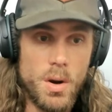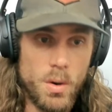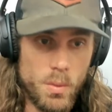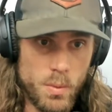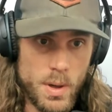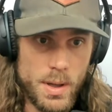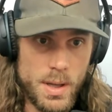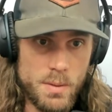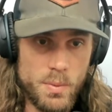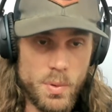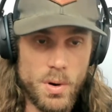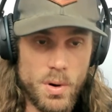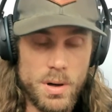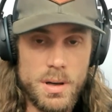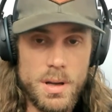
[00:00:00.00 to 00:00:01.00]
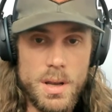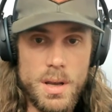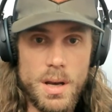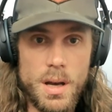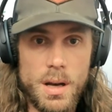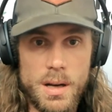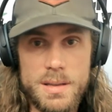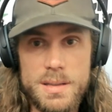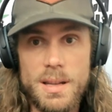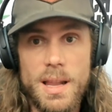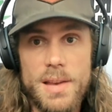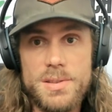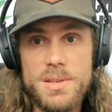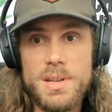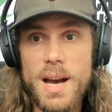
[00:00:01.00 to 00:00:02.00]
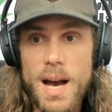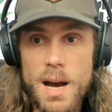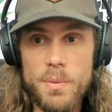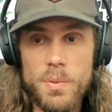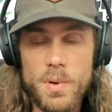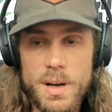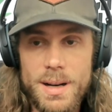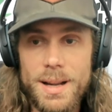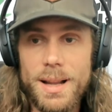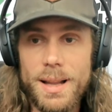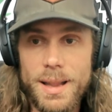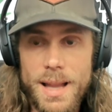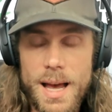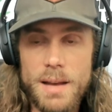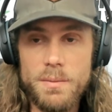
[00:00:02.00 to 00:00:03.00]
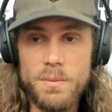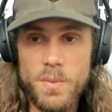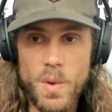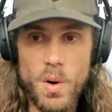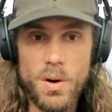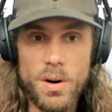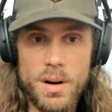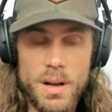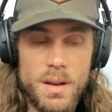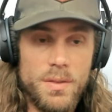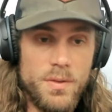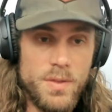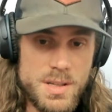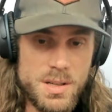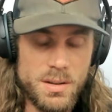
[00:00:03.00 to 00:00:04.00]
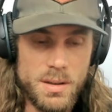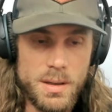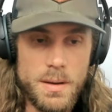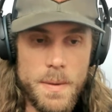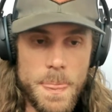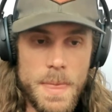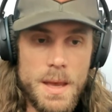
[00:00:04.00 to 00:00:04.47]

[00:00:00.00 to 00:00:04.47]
really important because it allows you to operate a lot more efficiently.